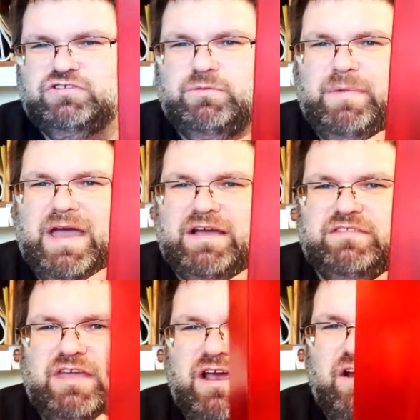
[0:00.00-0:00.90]
the back
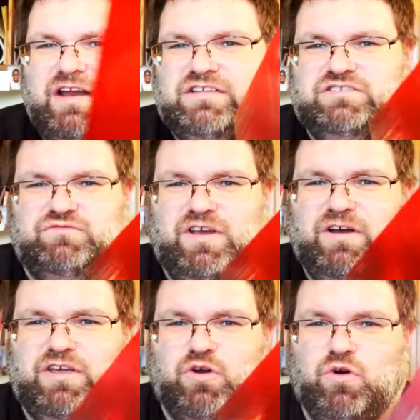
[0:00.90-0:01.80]
there, and it's
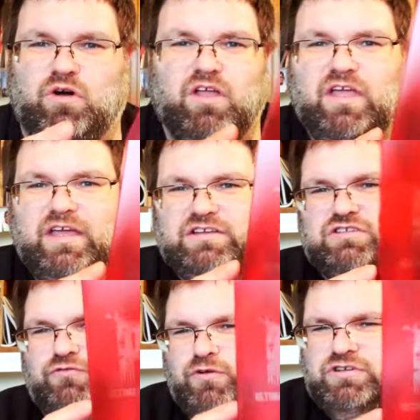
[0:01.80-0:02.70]
very cool. So
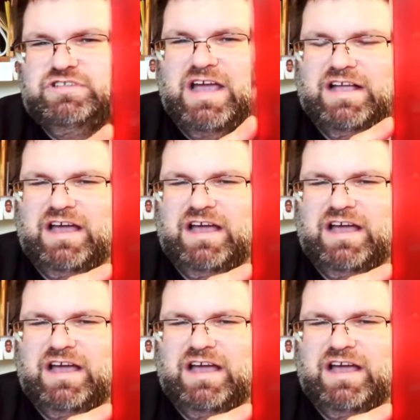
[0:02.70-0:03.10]
the first neck